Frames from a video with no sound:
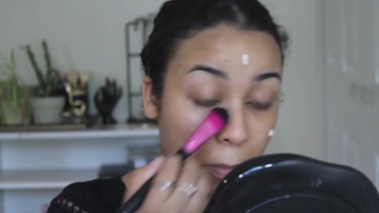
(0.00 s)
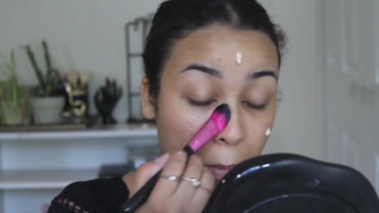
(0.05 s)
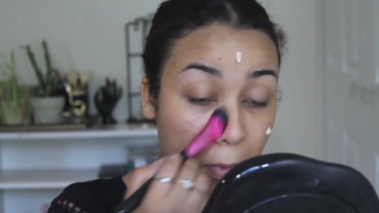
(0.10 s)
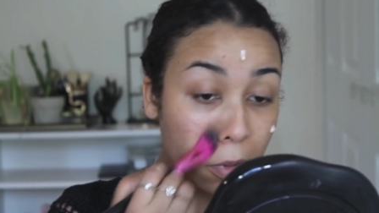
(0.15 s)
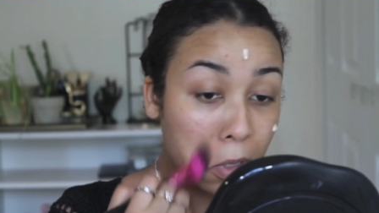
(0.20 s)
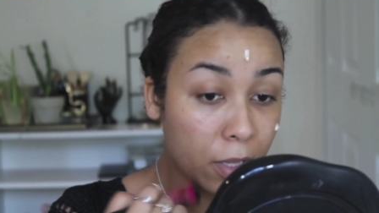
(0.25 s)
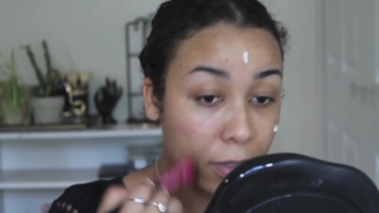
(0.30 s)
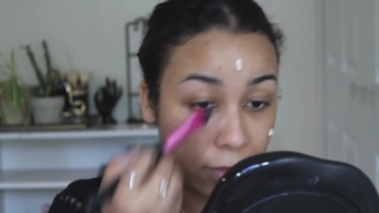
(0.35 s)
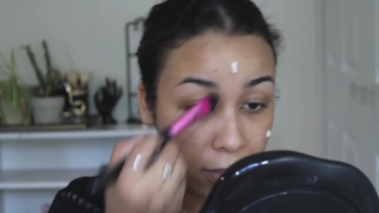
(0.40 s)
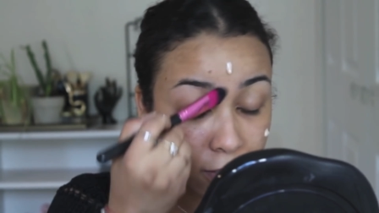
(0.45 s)

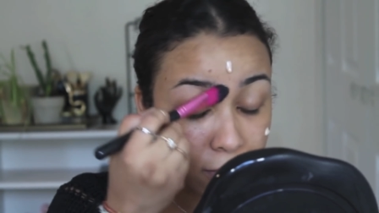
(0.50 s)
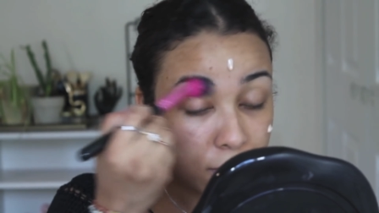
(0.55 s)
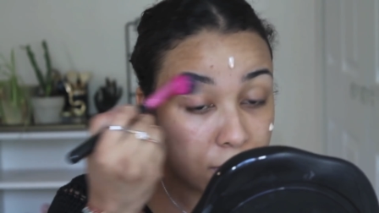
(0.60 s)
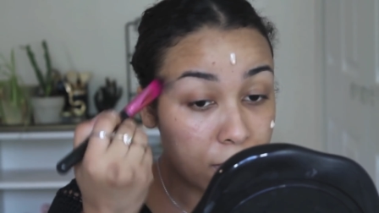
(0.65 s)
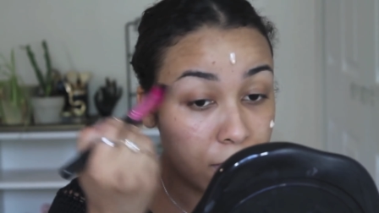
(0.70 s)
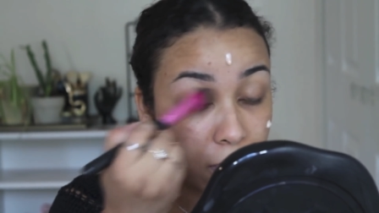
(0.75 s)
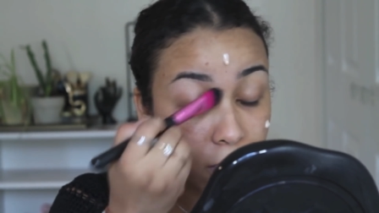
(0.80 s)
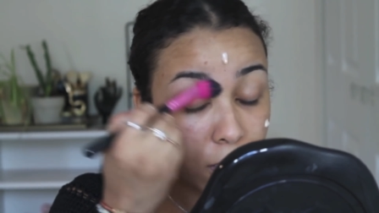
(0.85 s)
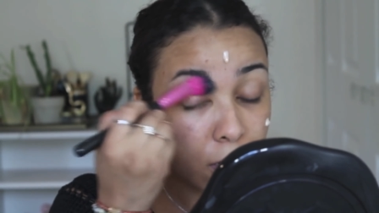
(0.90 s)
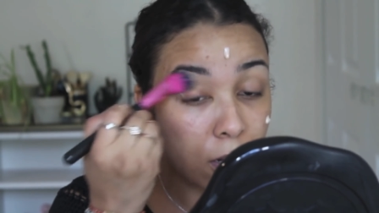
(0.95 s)
blend this
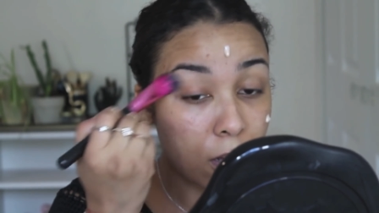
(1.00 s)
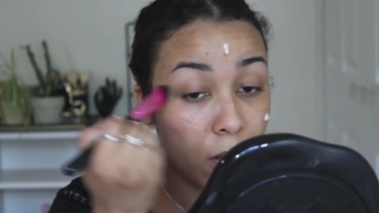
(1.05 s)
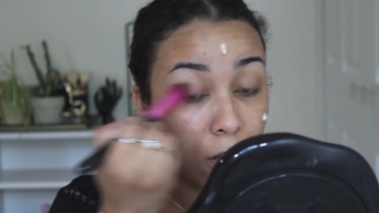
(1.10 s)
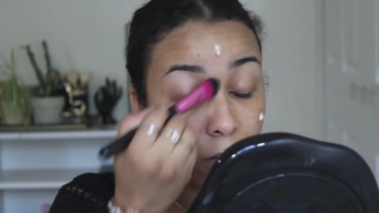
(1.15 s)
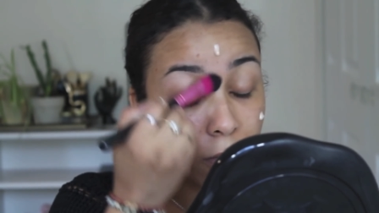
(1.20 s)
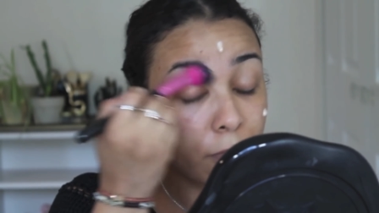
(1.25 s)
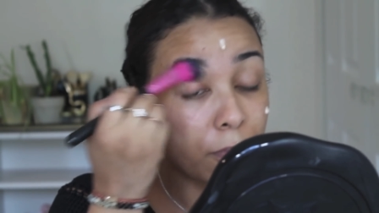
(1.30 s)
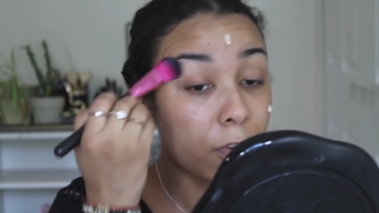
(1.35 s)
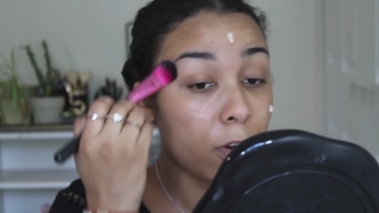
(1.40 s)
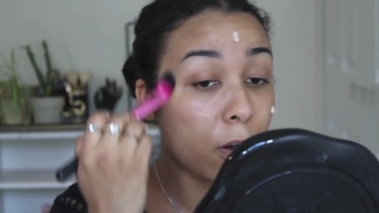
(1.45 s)
in
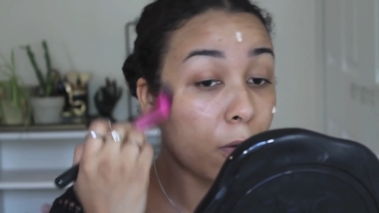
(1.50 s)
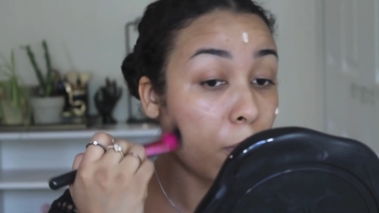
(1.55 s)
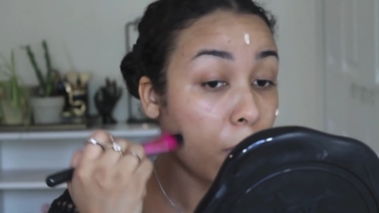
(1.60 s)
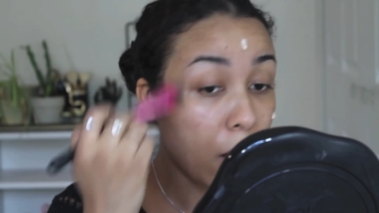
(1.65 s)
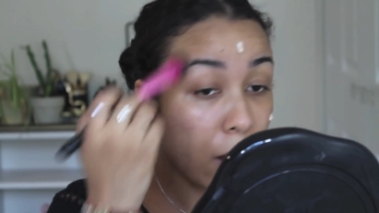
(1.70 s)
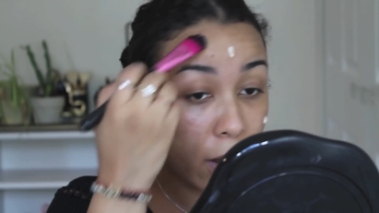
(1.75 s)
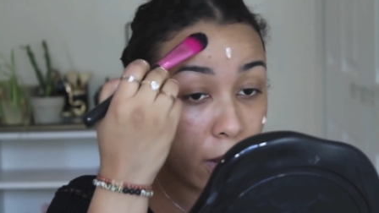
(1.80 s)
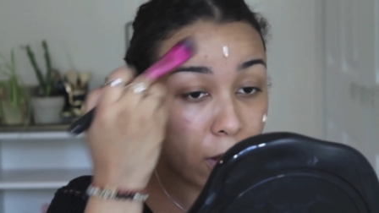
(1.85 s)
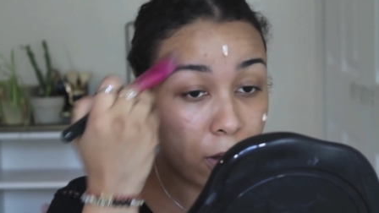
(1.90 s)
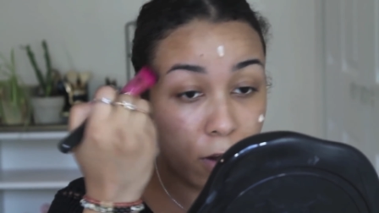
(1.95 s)
over
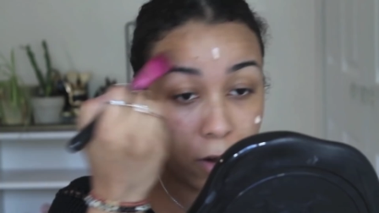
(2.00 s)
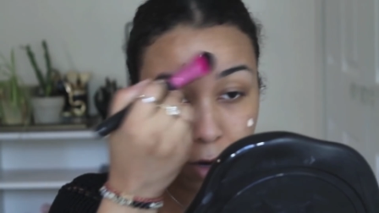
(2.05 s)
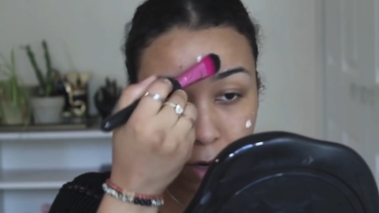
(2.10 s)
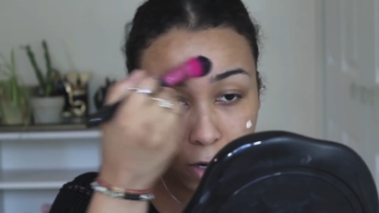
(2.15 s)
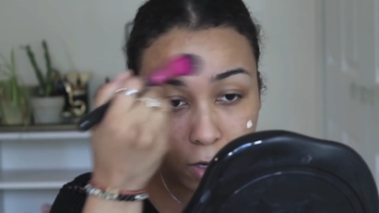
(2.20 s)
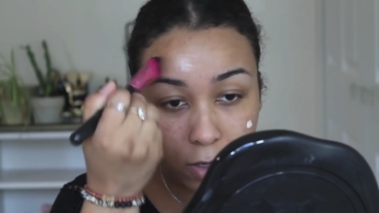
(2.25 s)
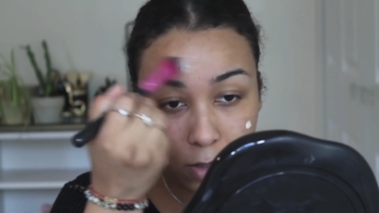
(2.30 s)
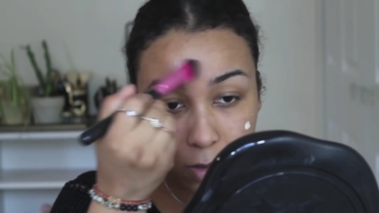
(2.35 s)
wire.